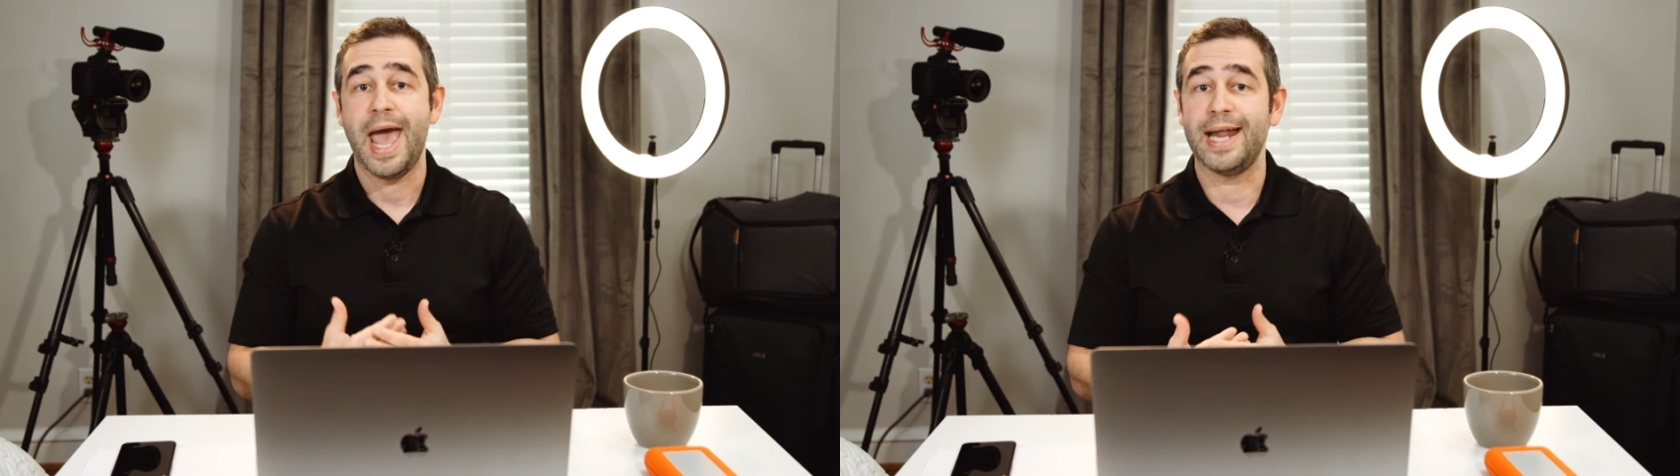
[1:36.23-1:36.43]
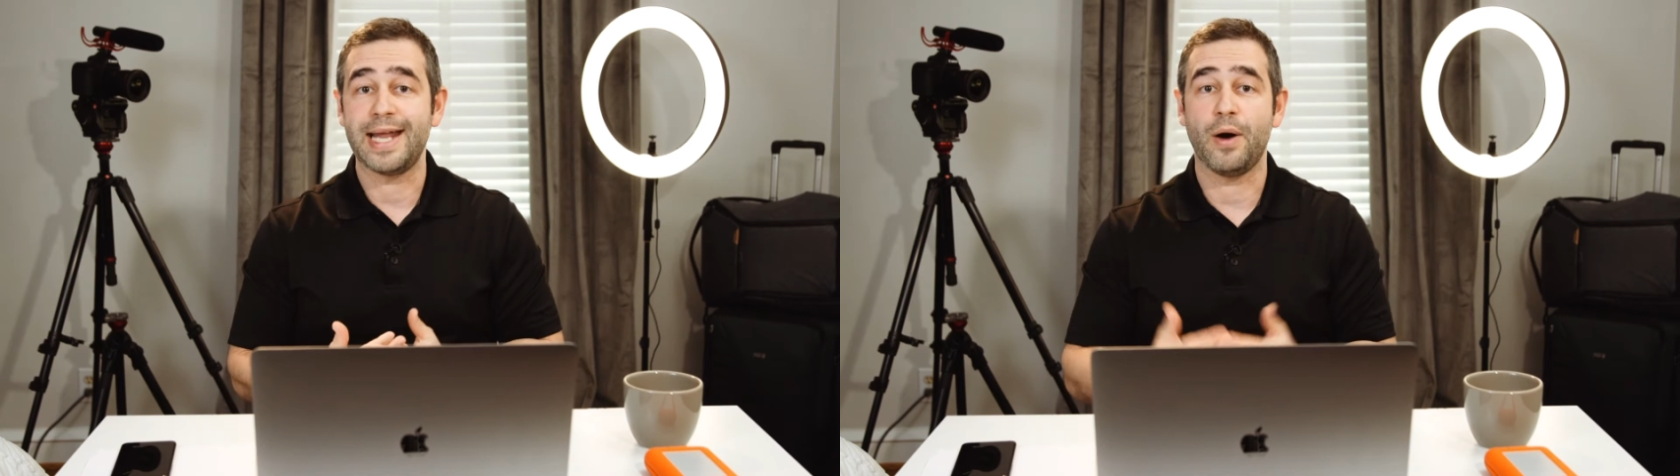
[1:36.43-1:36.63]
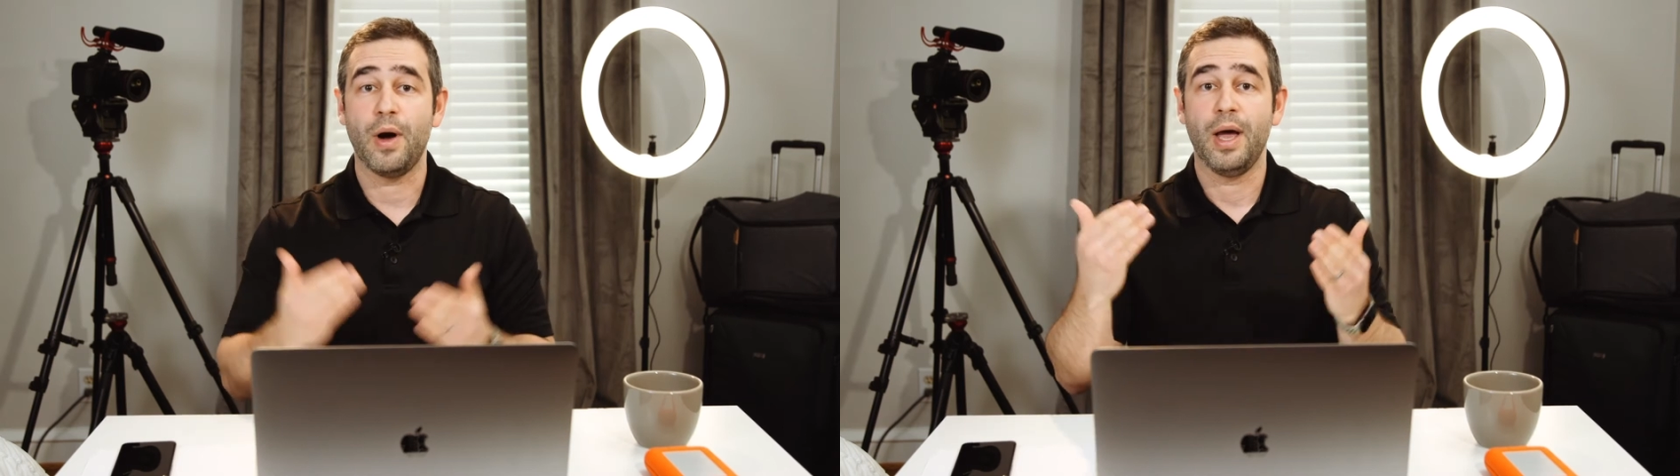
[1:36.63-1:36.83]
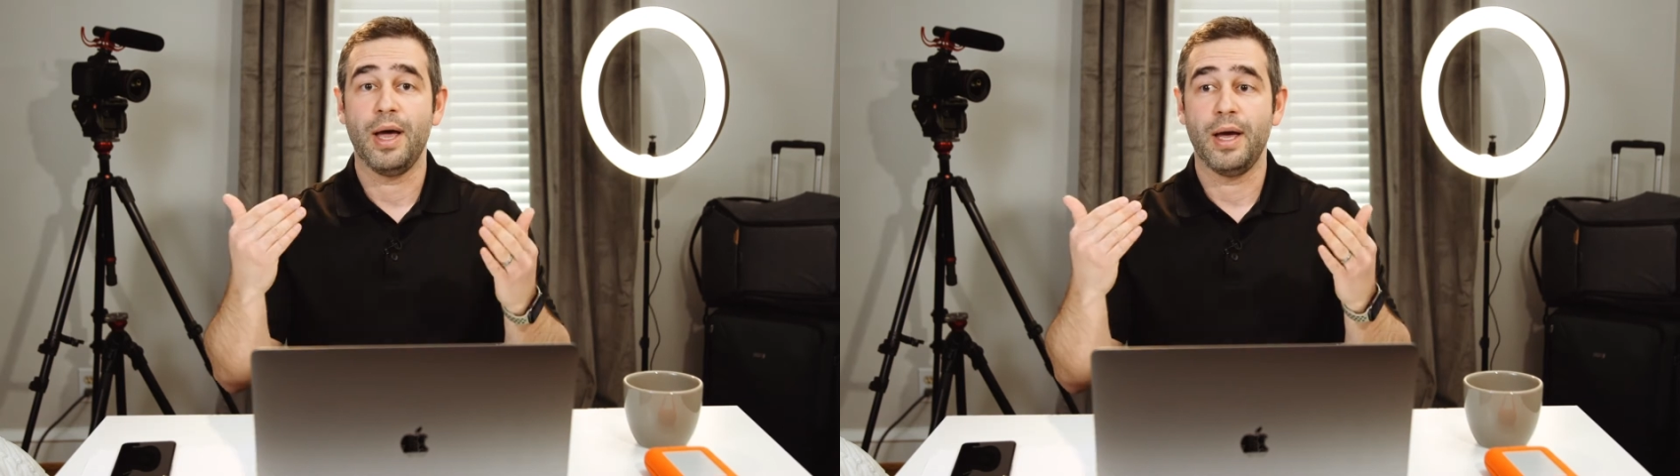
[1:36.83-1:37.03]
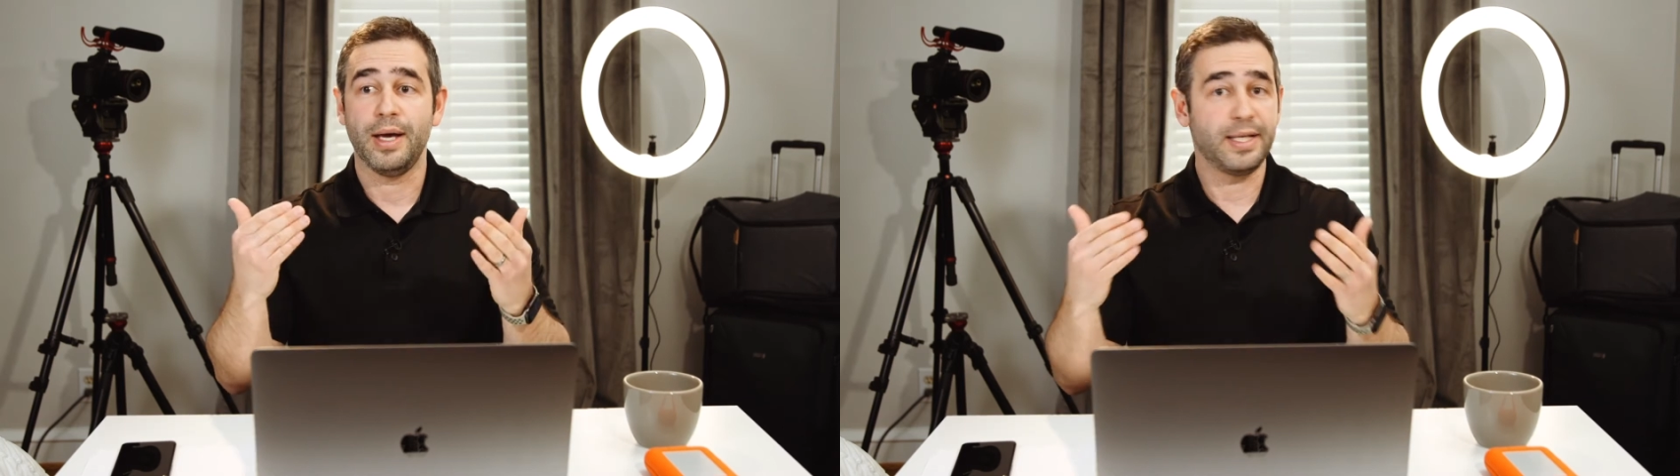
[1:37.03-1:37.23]
and now
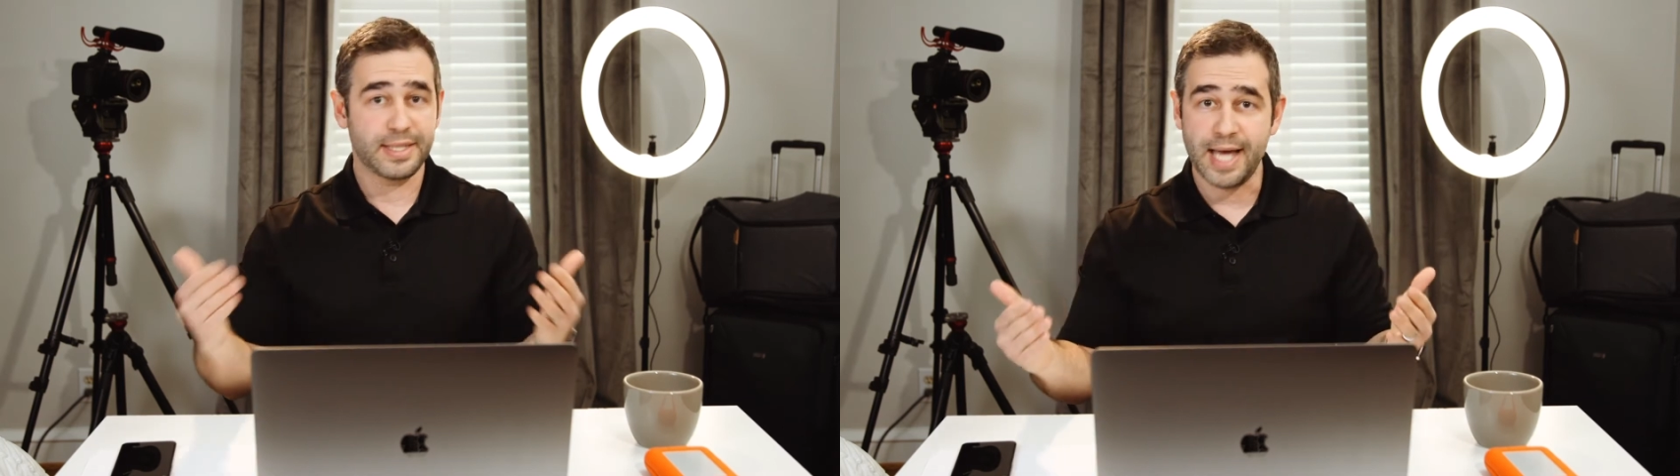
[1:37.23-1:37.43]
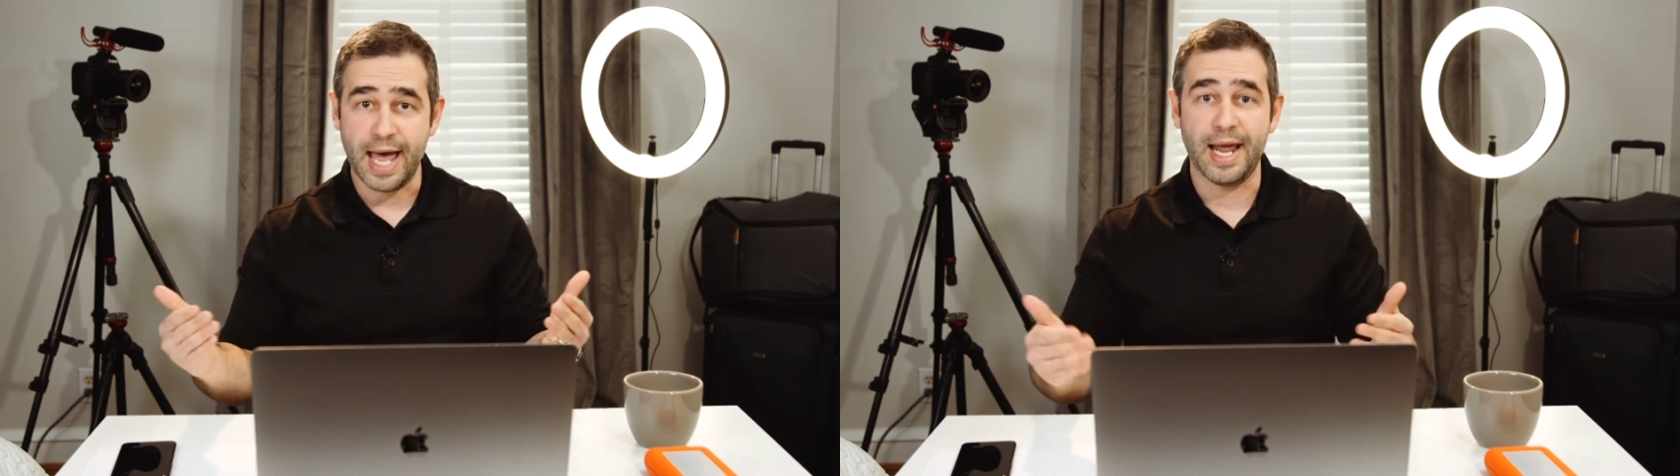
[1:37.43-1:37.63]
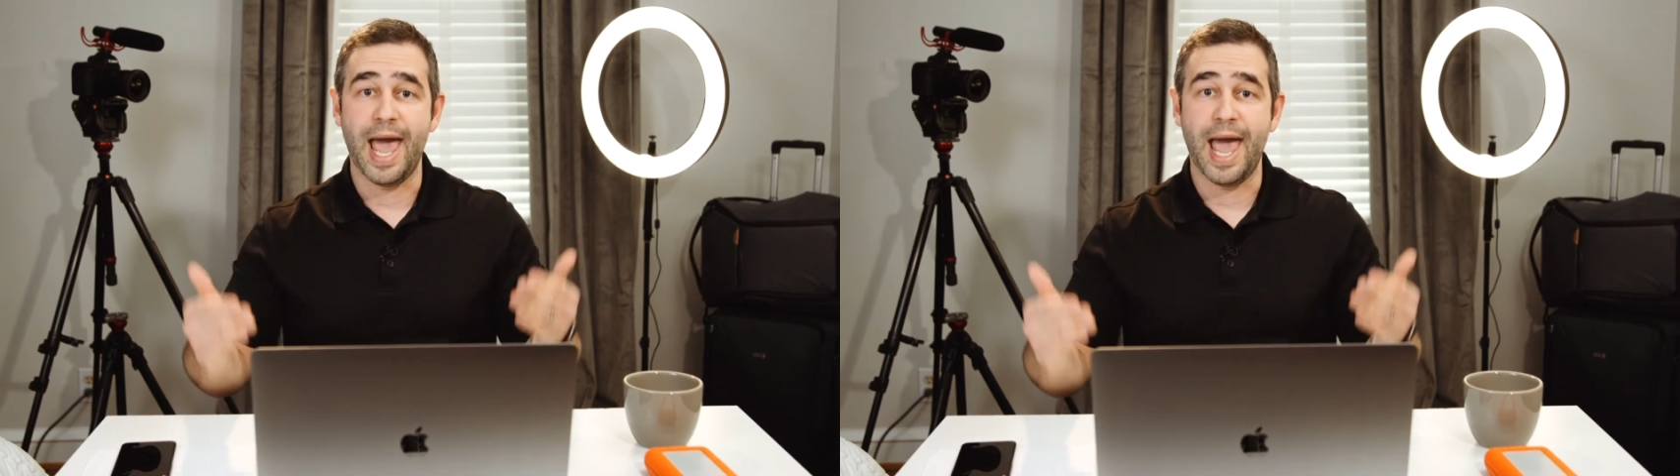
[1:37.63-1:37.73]
it's set.